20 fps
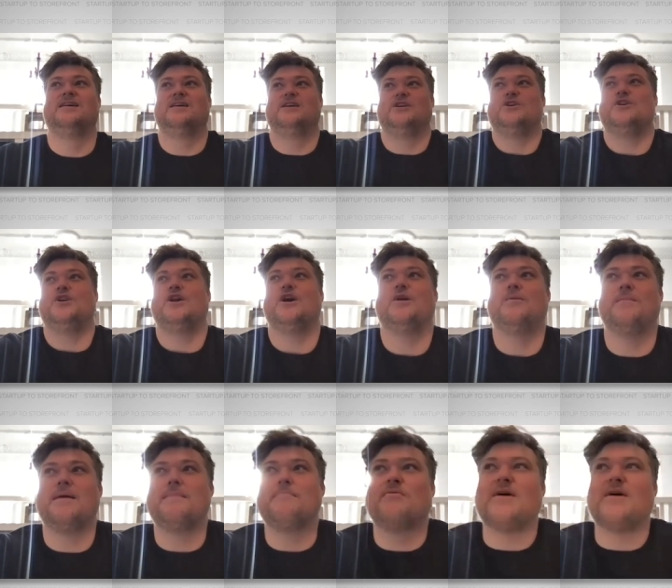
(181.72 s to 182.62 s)
you know
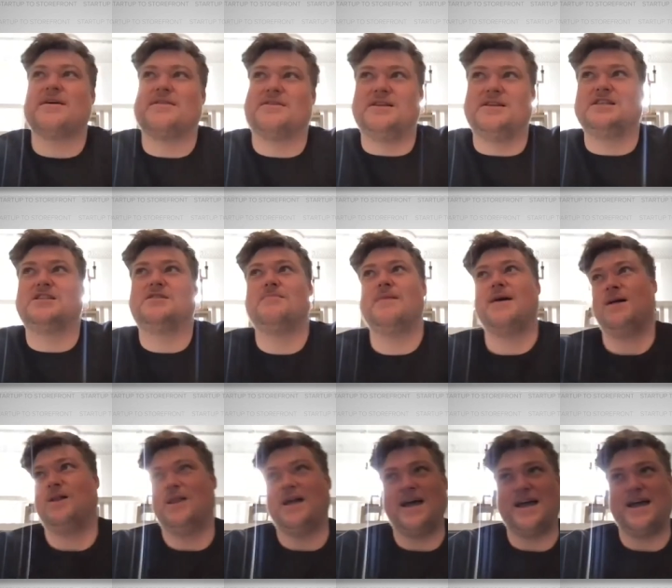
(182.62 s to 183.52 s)
my breath to
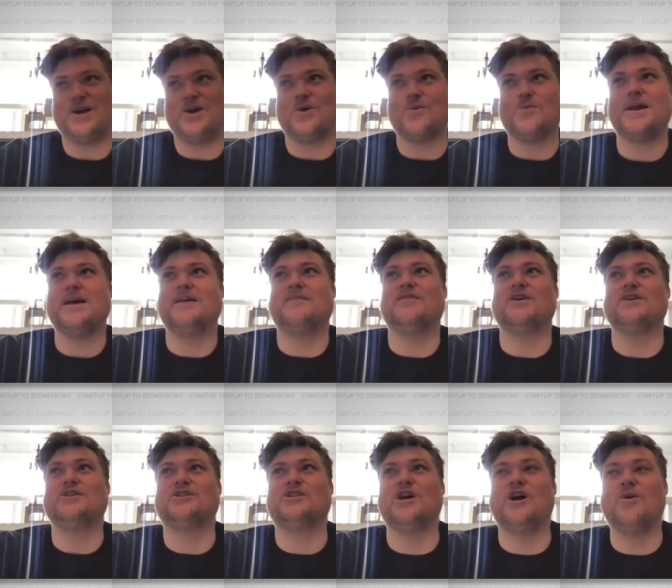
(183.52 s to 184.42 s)
smell like or
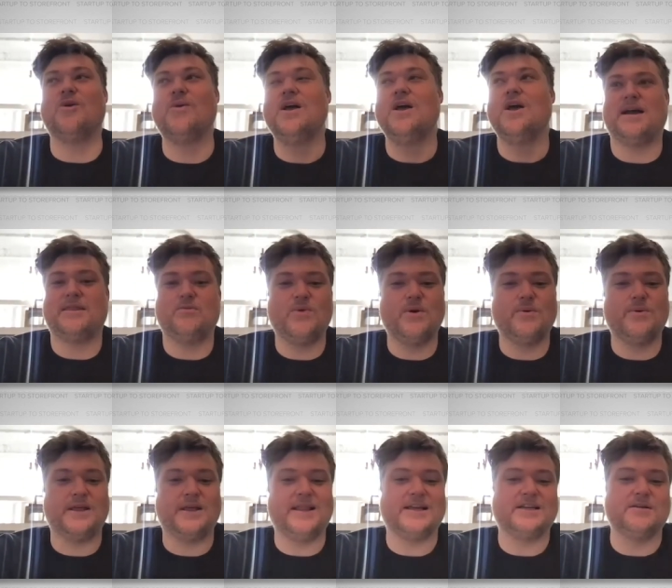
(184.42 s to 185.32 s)
whatever so we
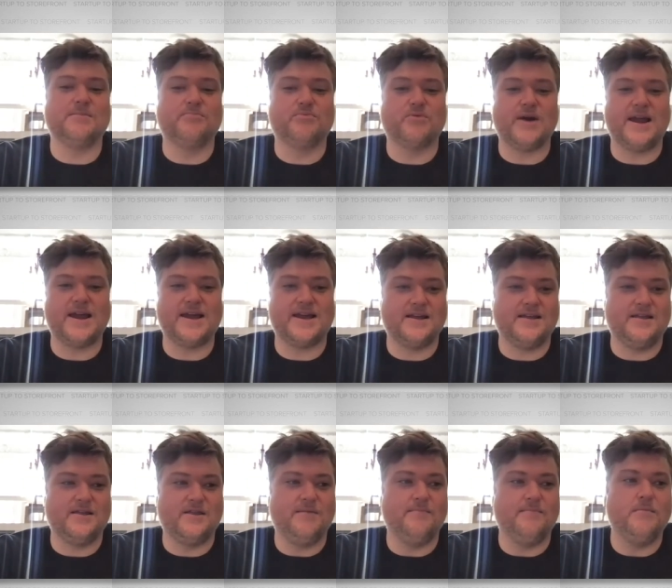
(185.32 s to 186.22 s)
really like to break
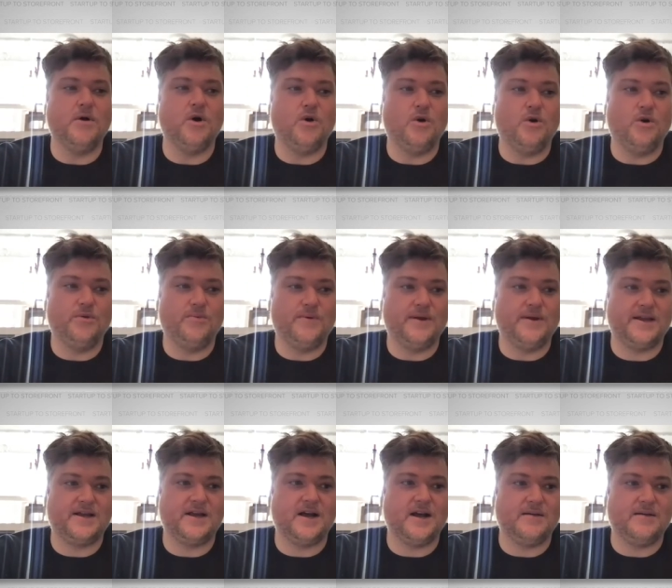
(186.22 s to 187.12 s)
the mold when
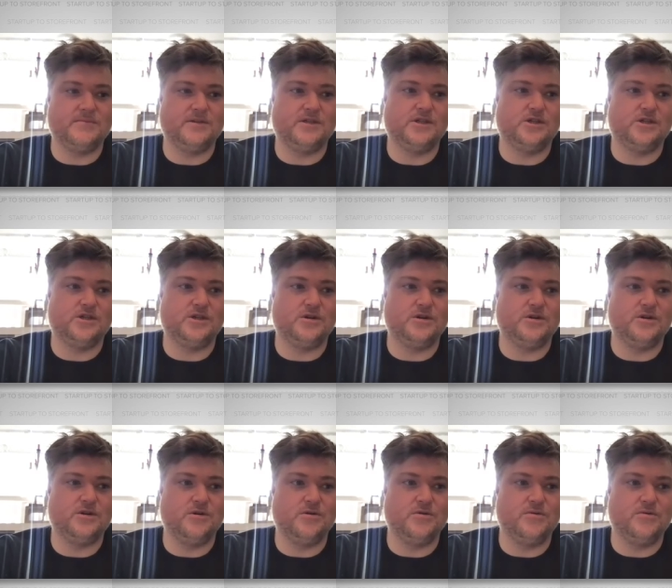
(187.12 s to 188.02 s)
it comes
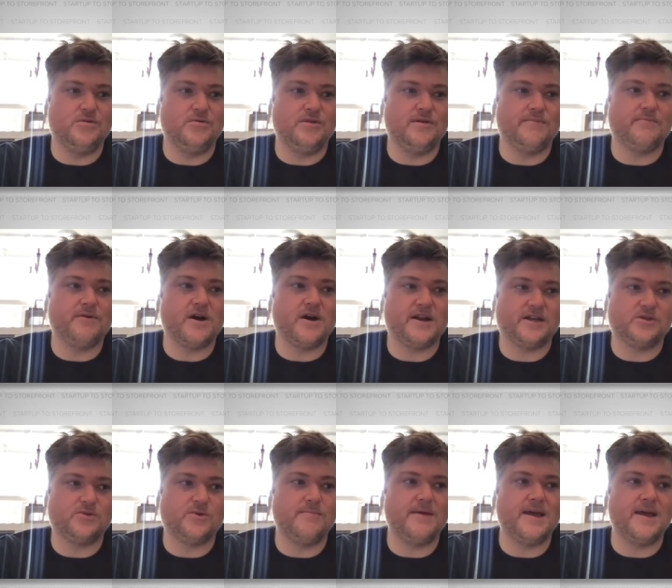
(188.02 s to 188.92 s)
to the
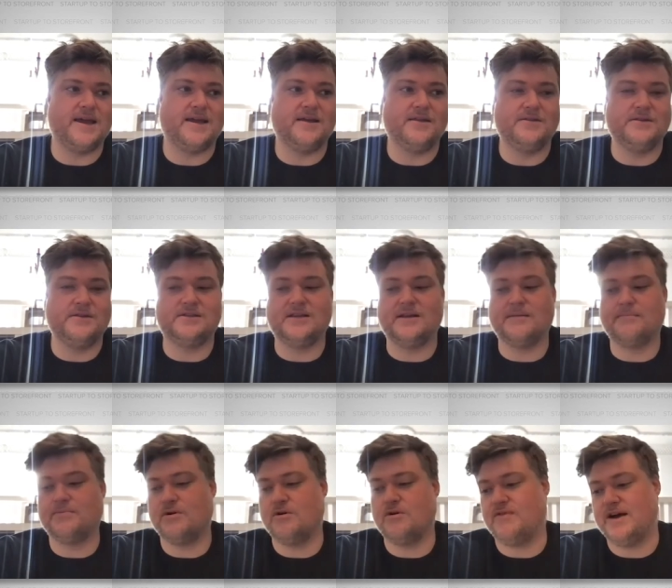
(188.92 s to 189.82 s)
products we make and the
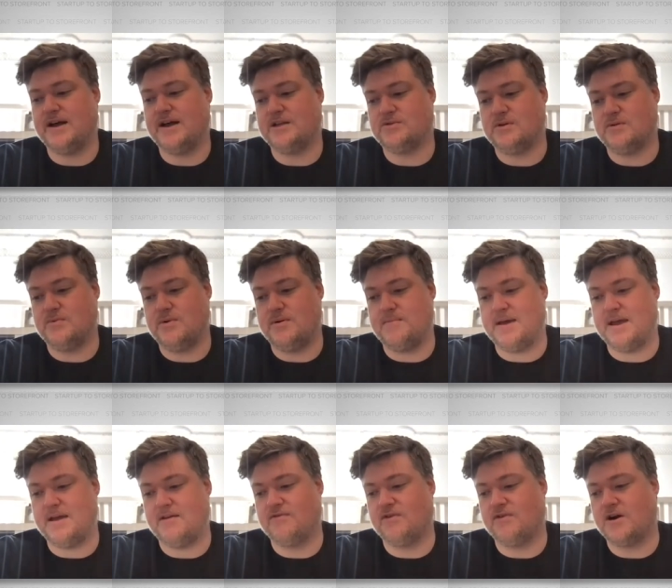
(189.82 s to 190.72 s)
scent profiles that we
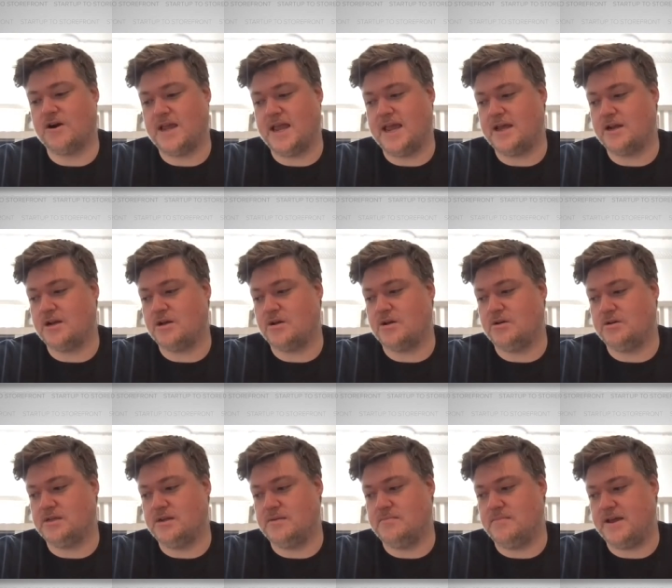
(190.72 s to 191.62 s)
make for our
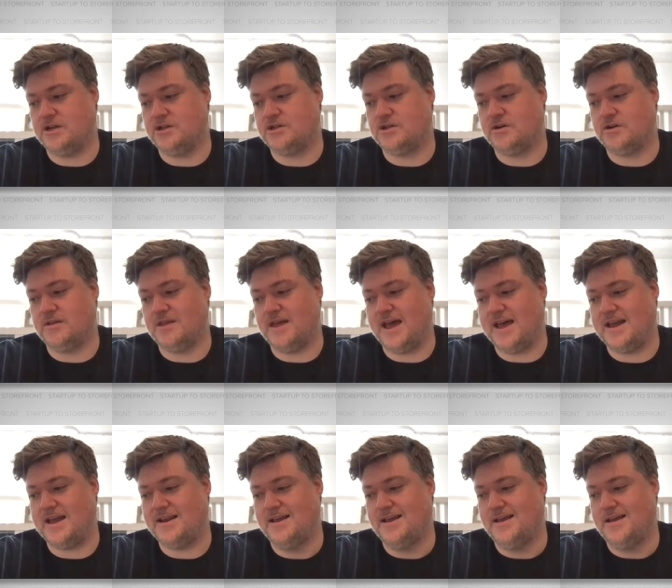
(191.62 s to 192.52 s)
candles and make sure
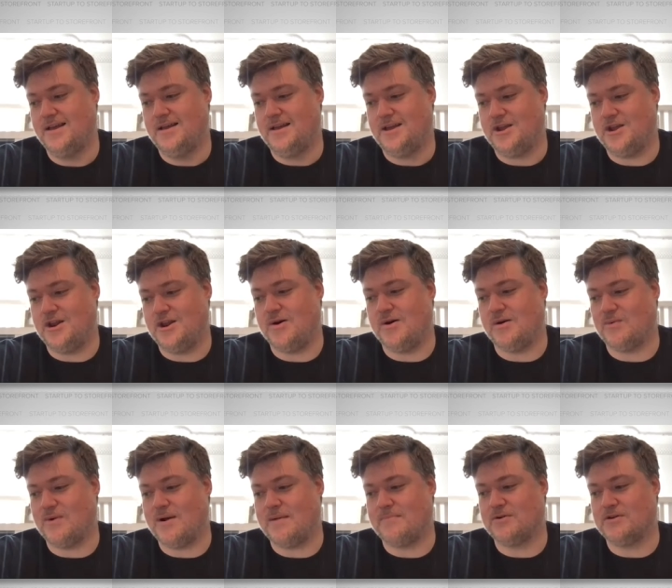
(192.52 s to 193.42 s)
that you know it
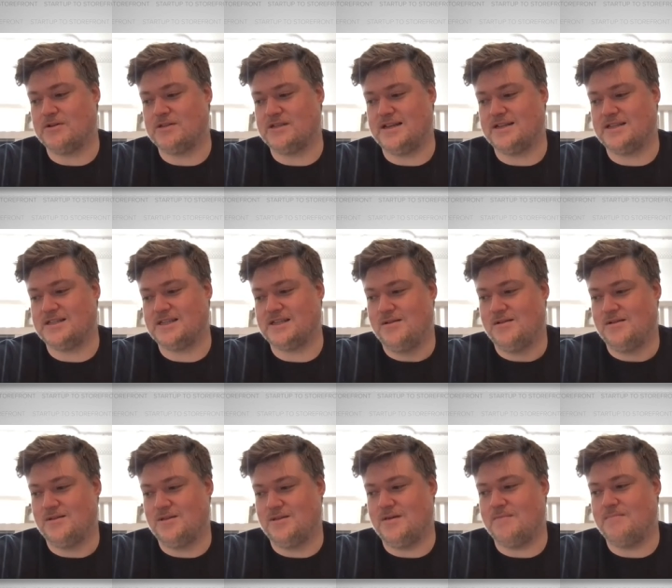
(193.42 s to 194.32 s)
represents
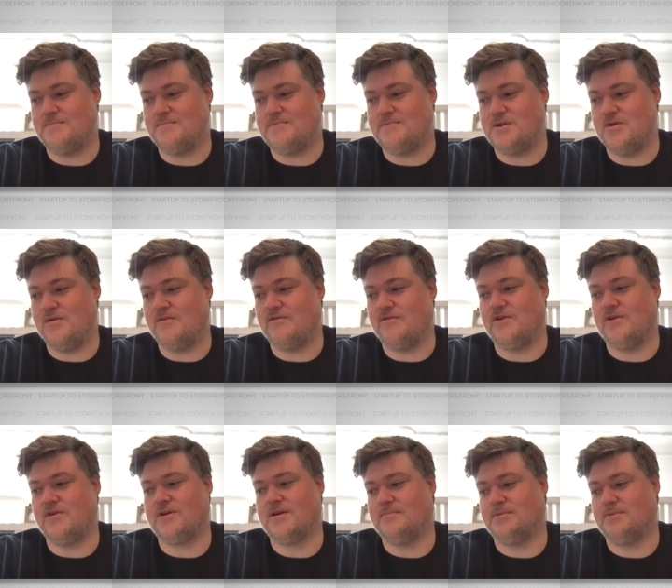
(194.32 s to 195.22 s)
the
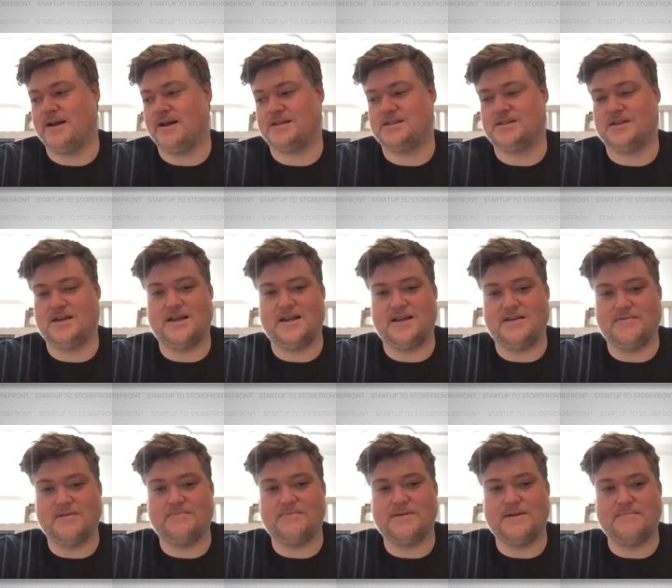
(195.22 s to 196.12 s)
beautiful complexity
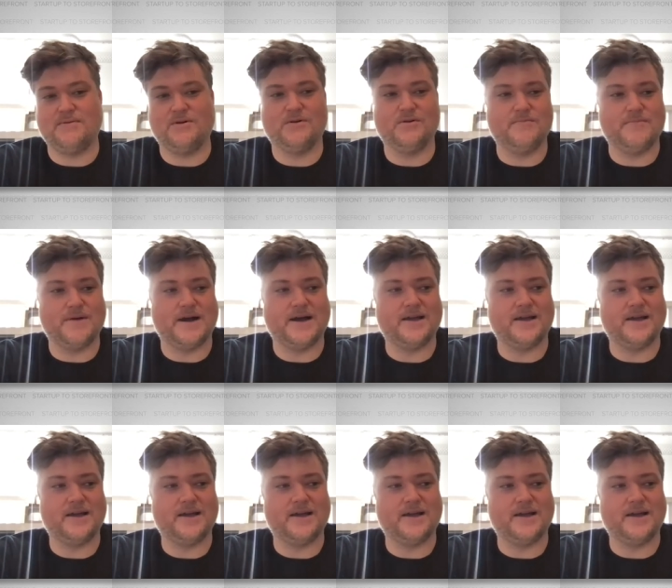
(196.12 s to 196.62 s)
of the people who buy